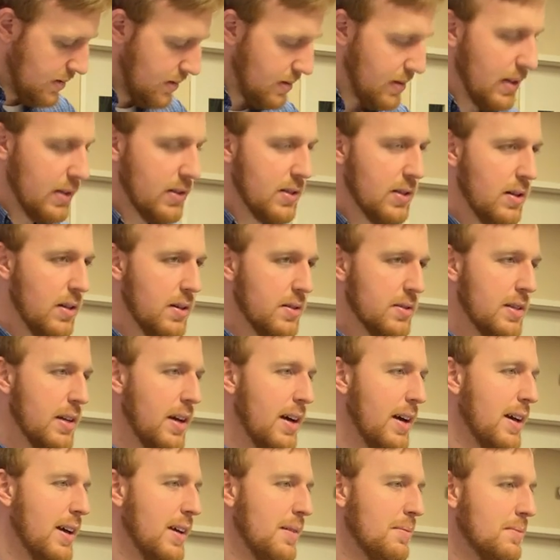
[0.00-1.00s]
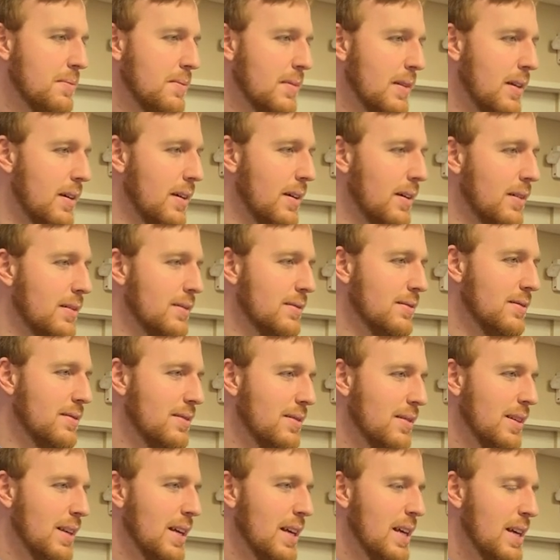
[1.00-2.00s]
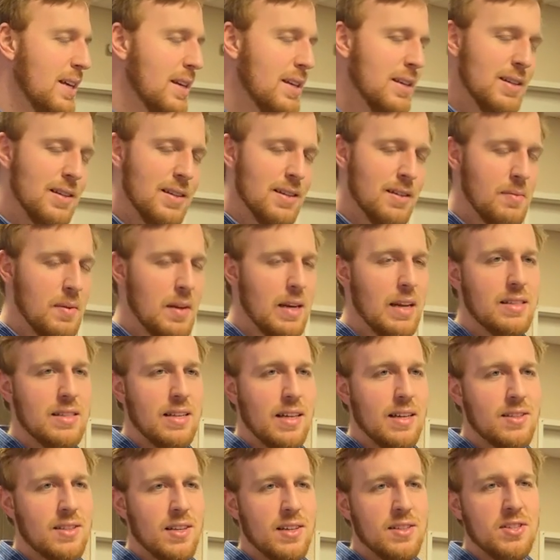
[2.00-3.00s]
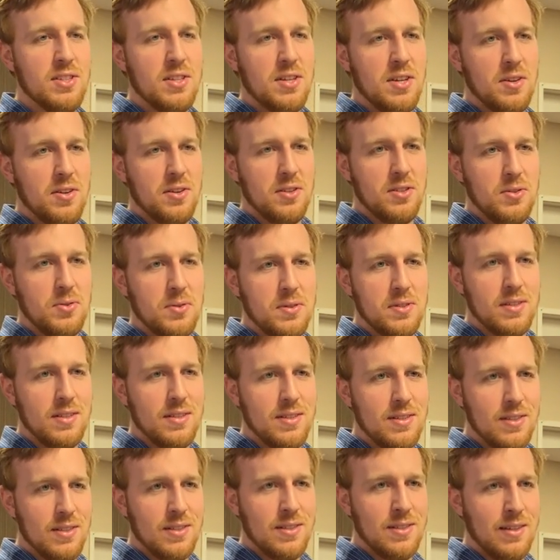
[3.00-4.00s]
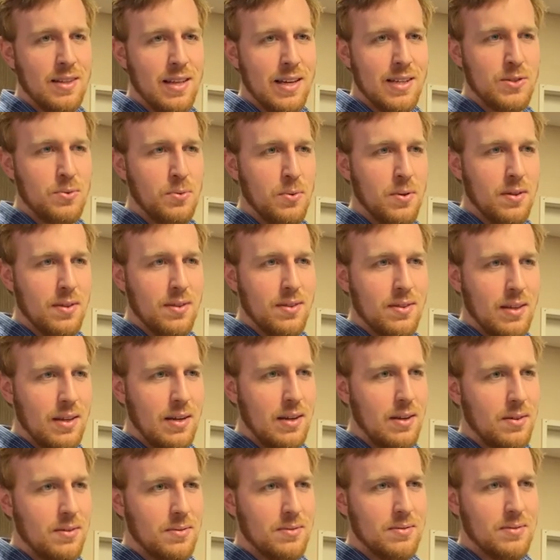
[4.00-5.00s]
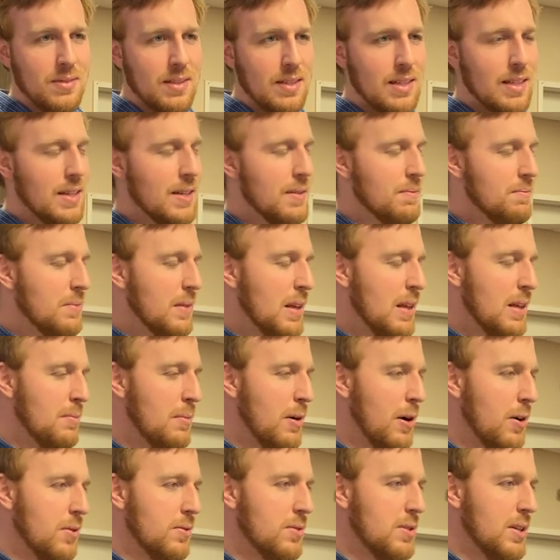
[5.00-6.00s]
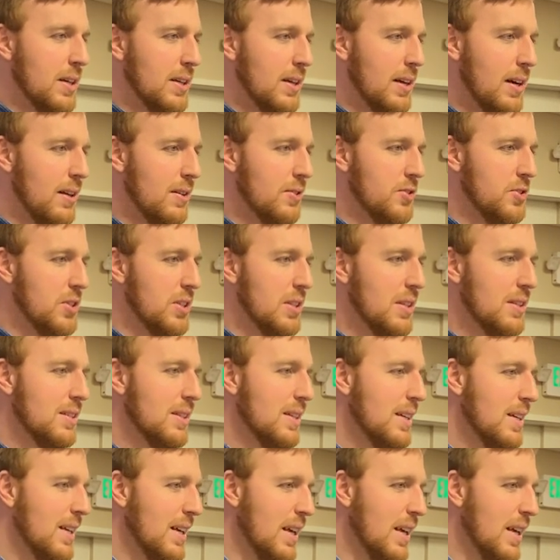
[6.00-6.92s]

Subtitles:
It takes a long time. It takes us a year to do a census, and that's with, you know, modern technology.